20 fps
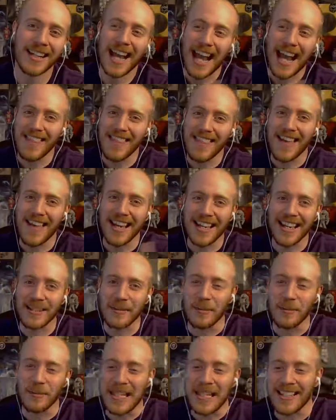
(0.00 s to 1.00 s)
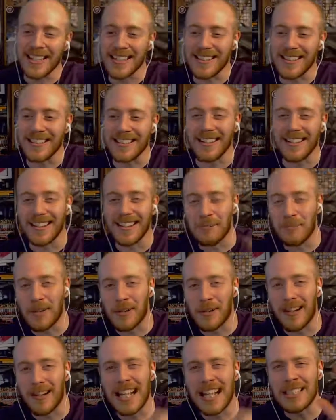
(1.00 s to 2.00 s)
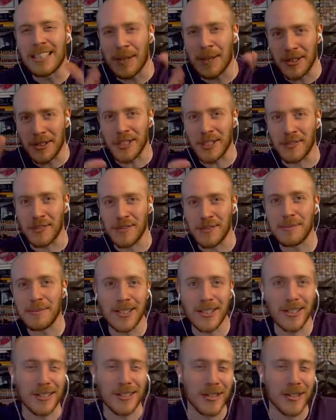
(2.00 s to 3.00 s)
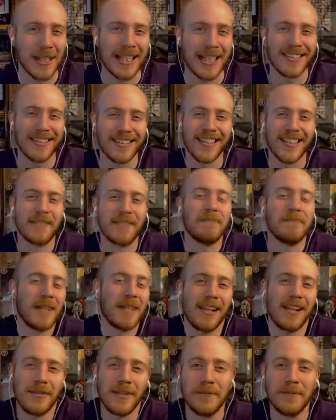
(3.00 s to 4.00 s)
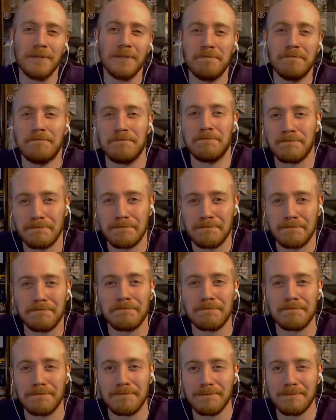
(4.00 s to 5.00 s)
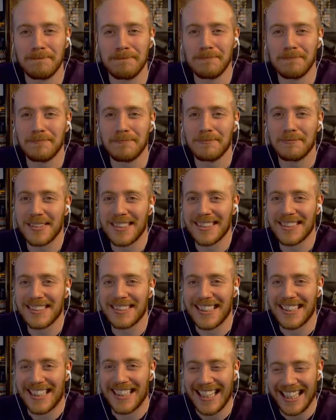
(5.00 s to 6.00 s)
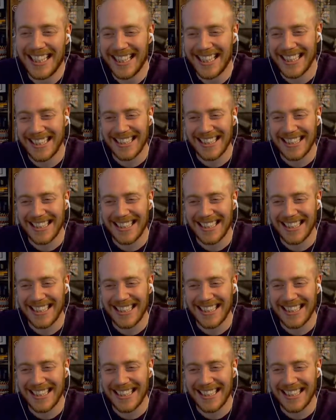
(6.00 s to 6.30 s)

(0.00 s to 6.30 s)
and then we can broadcast about the service missions going out there. I love it. Yes. Okay, so Sev Dust